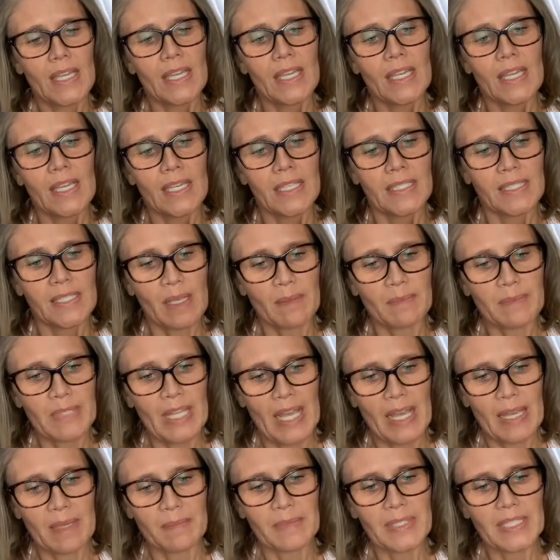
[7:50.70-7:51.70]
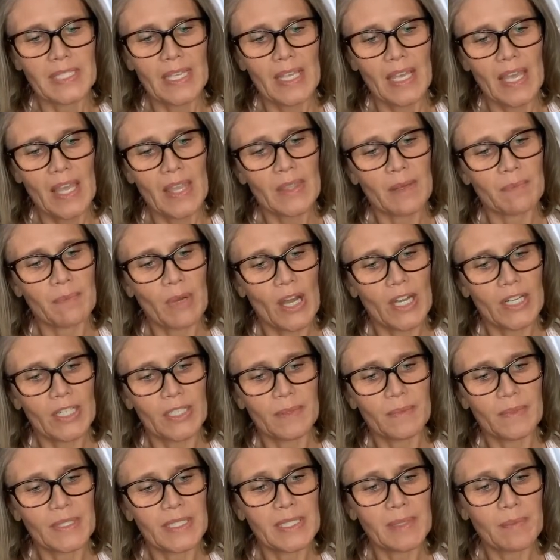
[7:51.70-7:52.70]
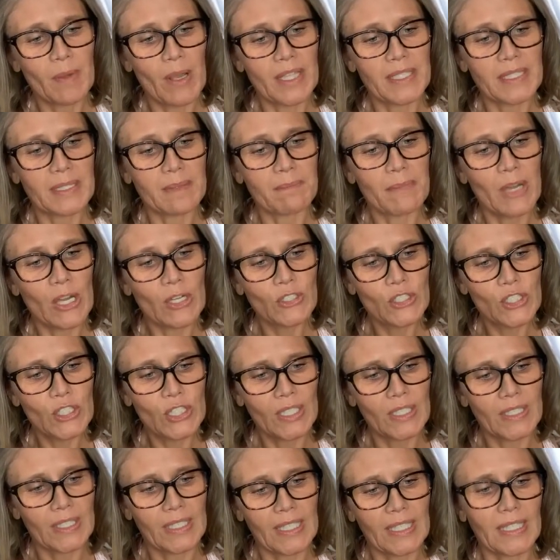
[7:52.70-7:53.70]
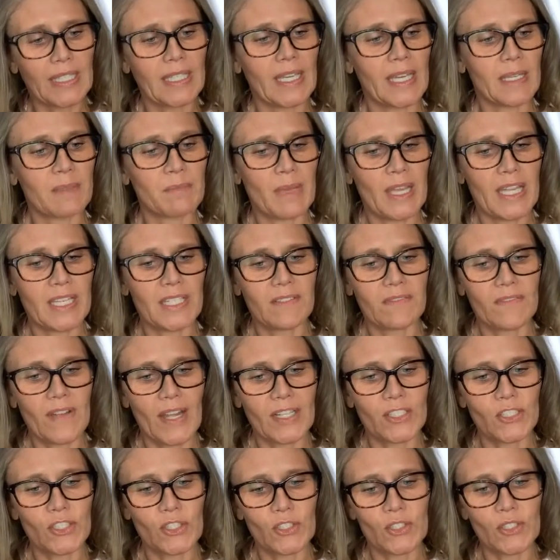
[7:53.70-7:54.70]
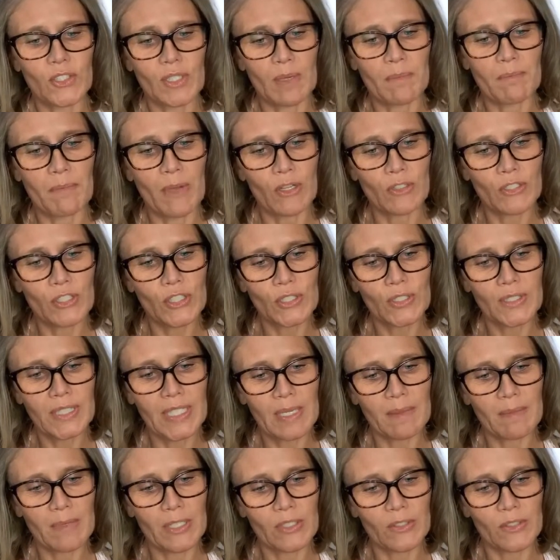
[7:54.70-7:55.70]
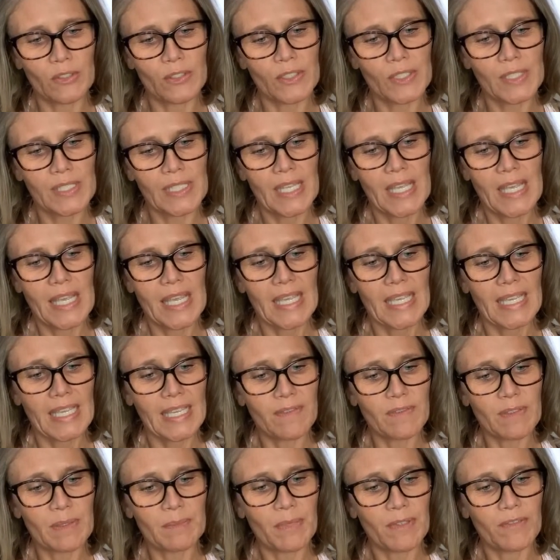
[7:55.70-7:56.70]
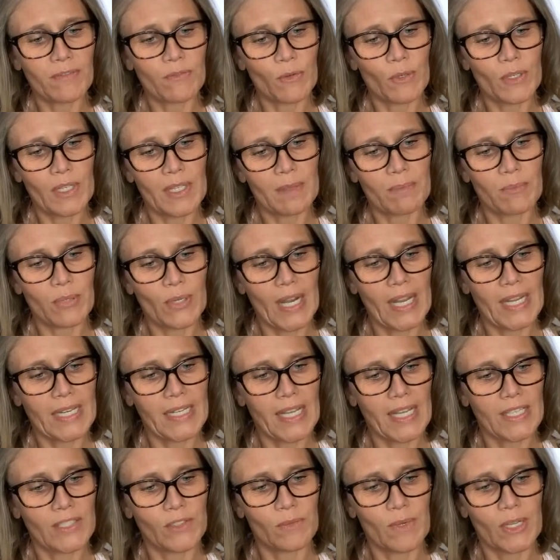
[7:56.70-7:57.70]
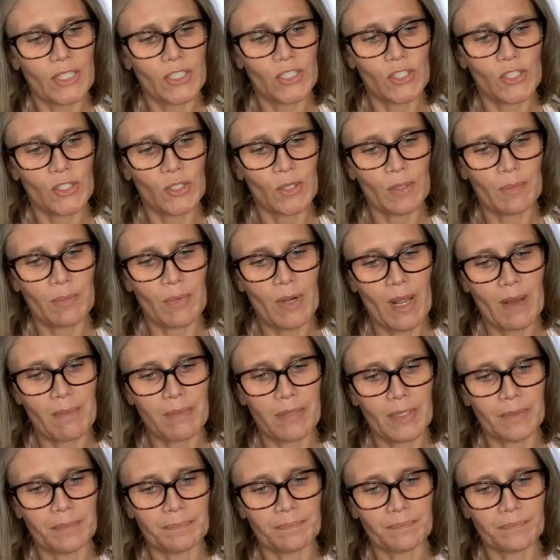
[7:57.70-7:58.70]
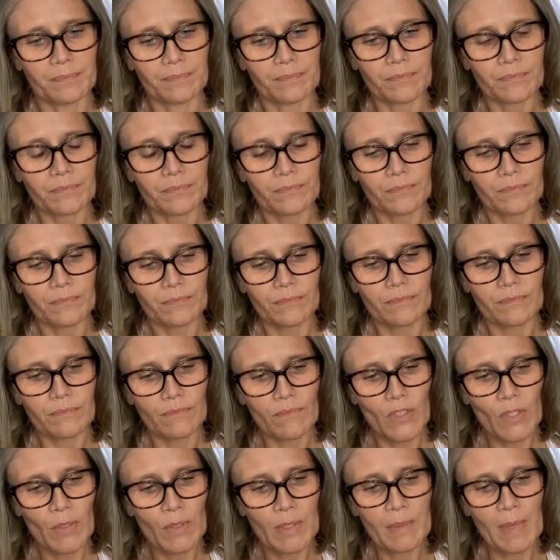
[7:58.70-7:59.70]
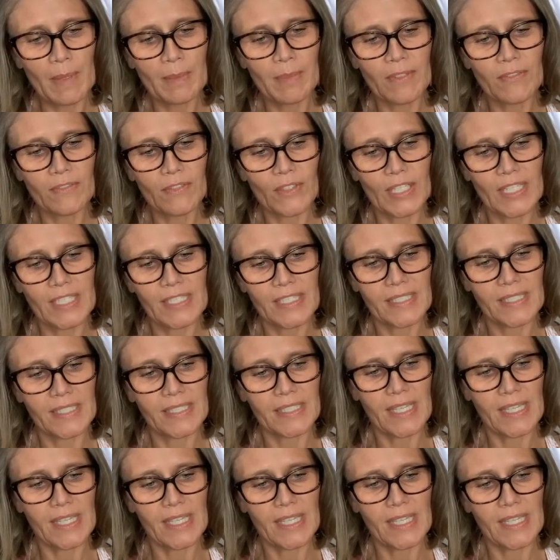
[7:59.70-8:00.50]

Sometimes the body responds emotionally and manufactures emotional chemicals even before the brain has registered a problem. Remember, for instance, how